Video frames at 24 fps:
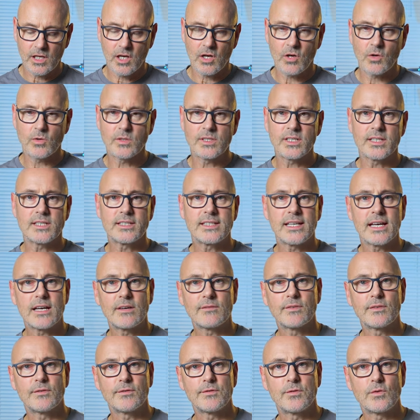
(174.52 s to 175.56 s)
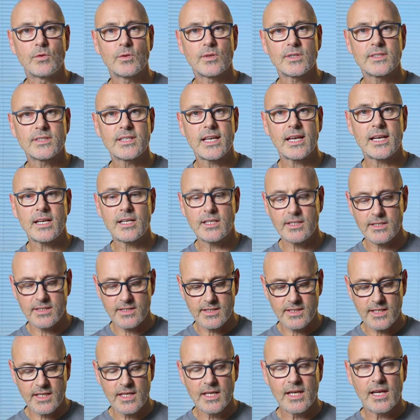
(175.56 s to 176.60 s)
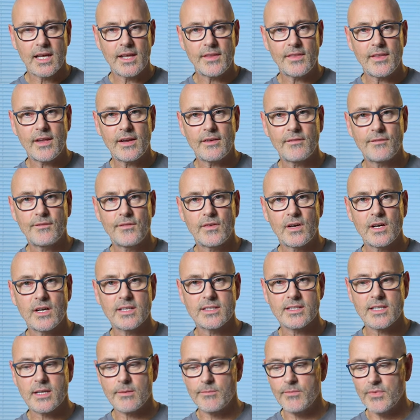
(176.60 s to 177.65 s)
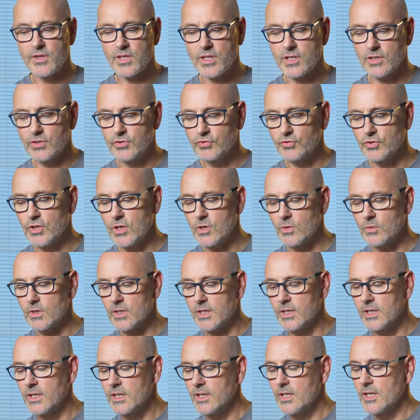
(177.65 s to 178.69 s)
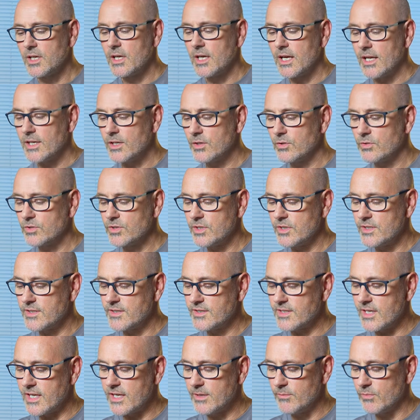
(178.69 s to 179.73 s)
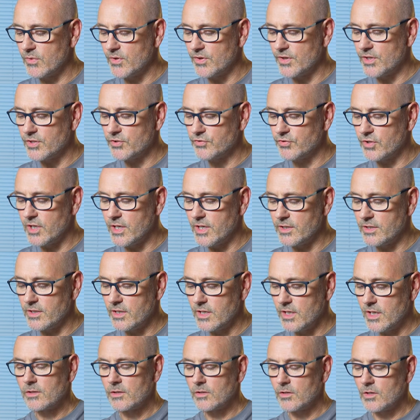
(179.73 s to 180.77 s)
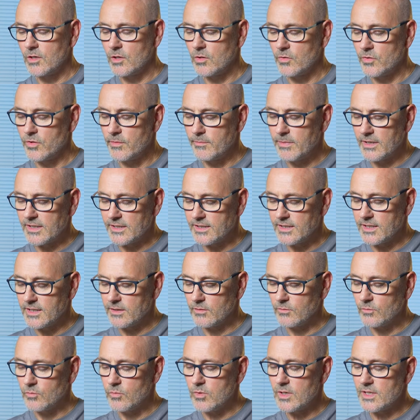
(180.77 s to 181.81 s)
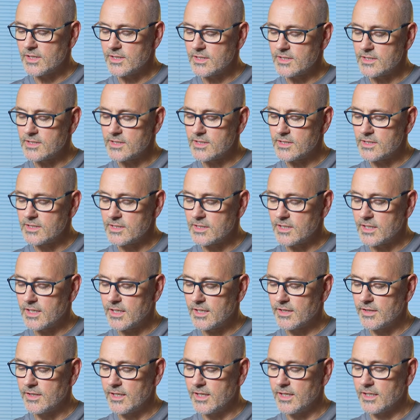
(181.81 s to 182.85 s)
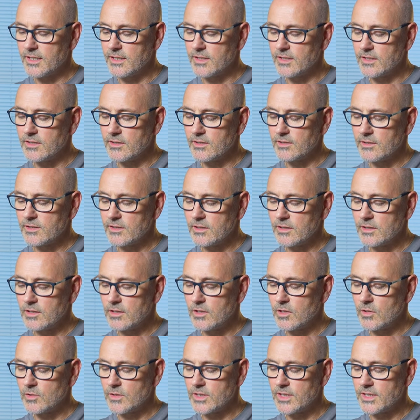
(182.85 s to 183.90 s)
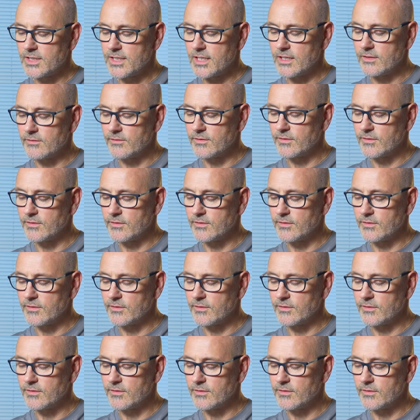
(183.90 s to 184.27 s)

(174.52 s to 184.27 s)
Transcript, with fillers: hold it down for four seconds and that fires up the controller and you'll do the same on the drone. Hold the button down once and then hold it down